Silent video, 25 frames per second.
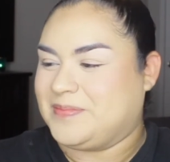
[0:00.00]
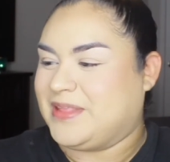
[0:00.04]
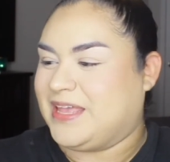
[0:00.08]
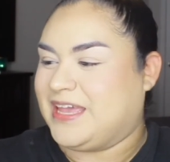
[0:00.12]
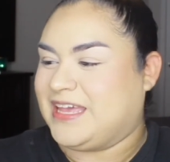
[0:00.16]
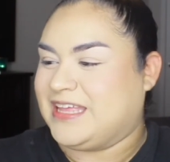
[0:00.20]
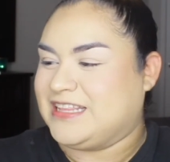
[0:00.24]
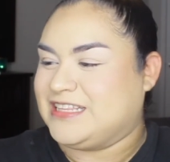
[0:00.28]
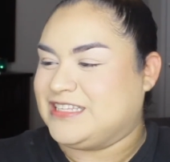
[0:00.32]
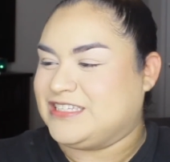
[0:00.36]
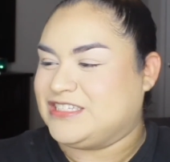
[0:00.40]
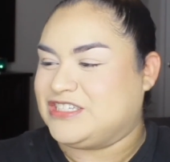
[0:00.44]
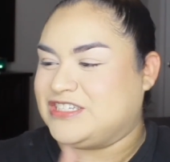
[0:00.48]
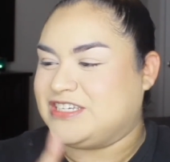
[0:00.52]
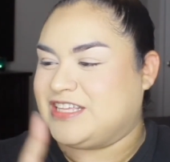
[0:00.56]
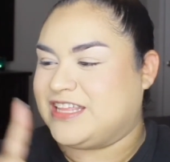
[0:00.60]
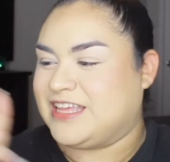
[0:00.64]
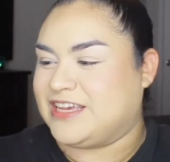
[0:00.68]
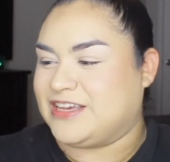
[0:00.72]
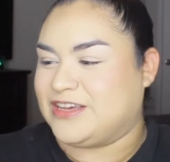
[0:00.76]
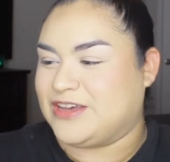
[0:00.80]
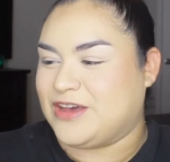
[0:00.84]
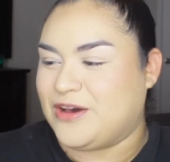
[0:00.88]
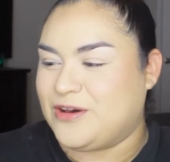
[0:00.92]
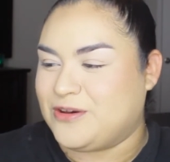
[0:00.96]
And she
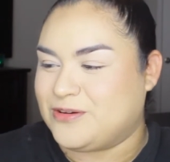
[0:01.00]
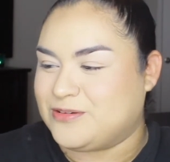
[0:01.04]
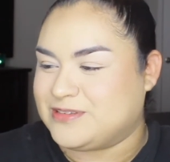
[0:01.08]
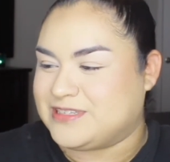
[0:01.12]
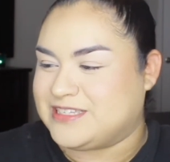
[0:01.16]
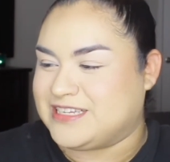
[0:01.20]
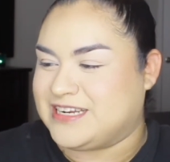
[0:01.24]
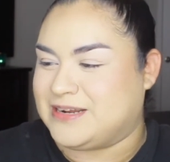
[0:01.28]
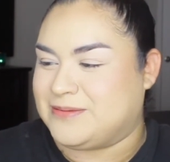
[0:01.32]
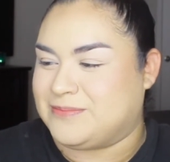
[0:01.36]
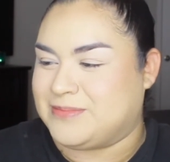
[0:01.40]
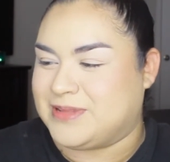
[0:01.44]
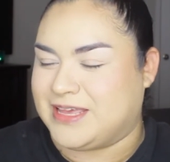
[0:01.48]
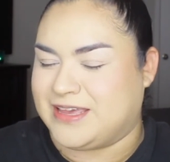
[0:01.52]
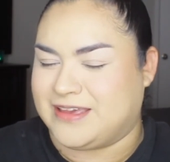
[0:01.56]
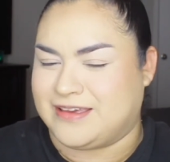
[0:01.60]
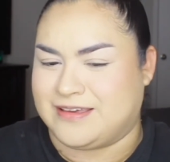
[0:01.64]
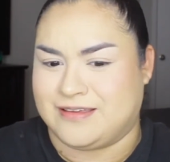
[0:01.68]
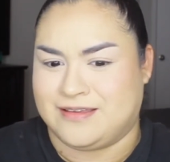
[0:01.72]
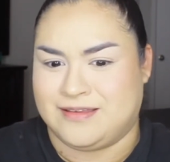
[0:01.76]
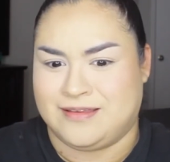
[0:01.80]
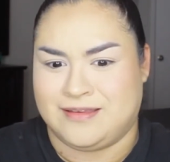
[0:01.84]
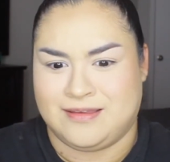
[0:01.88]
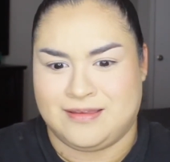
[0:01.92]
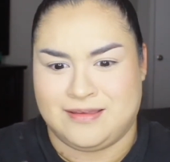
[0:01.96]
like goes, and I'm like,
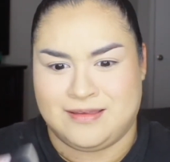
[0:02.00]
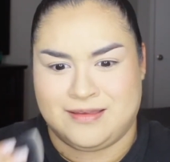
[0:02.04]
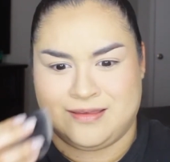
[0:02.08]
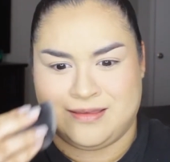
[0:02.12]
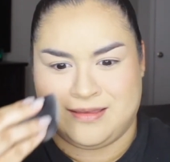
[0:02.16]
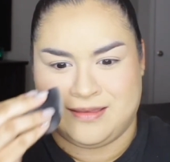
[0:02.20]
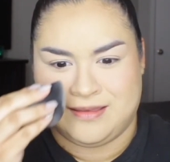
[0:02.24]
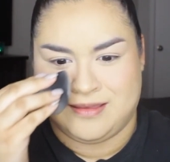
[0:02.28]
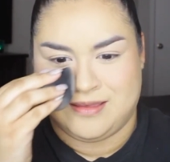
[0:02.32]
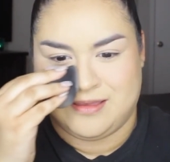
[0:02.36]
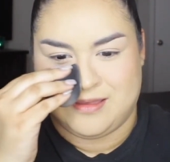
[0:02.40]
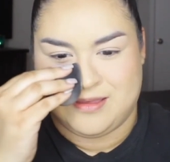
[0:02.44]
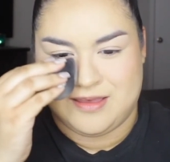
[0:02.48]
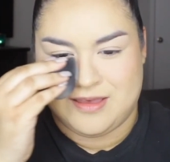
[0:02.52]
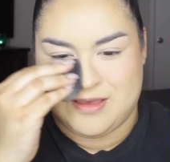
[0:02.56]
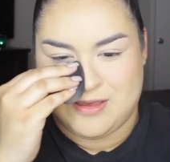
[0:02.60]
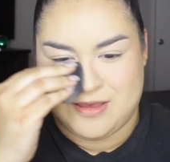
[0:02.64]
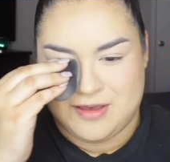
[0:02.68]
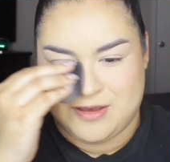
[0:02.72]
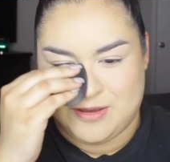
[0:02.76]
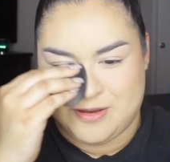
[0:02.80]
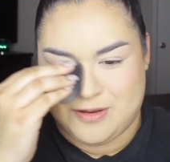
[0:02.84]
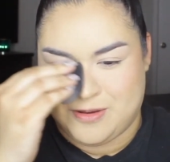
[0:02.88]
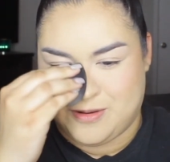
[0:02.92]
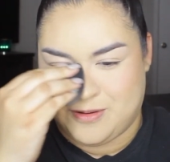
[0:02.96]

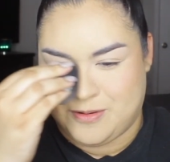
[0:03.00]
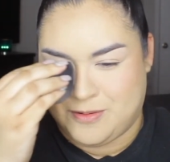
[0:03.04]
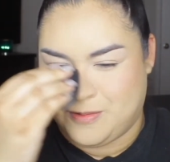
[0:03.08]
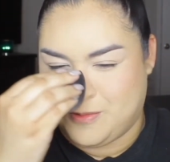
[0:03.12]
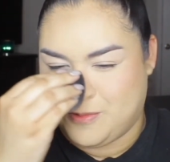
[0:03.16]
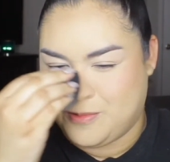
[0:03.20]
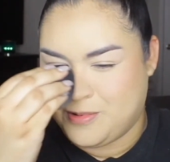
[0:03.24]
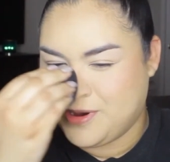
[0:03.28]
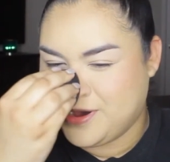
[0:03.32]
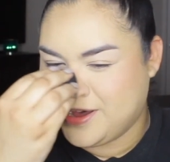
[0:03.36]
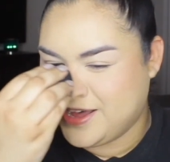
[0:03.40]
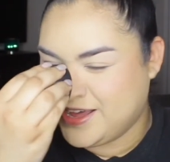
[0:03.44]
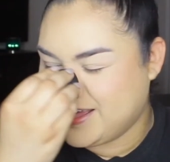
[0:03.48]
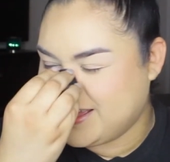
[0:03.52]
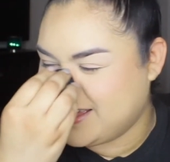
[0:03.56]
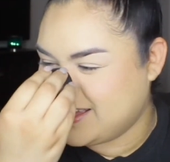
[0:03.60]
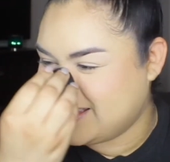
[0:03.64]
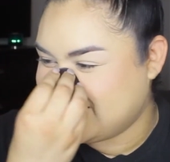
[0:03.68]
what?